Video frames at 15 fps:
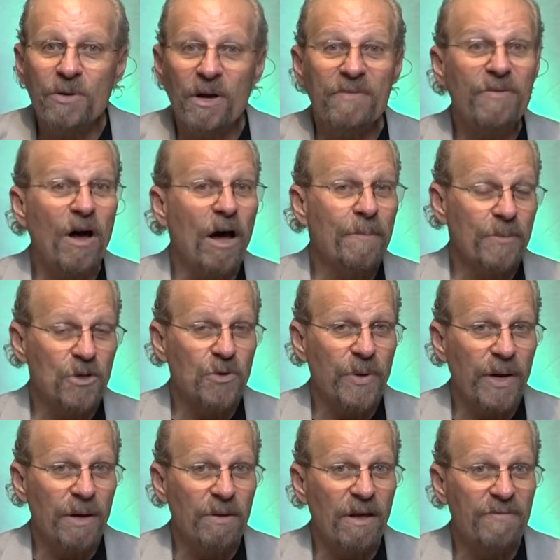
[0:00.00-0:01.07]
of On the
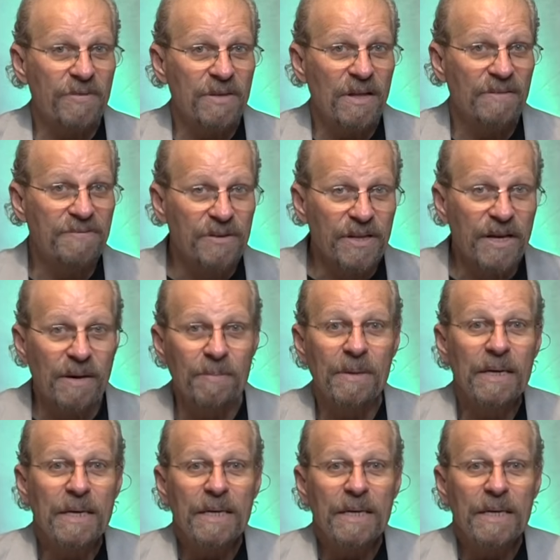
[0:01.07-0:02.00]
Trail of a Nephilim.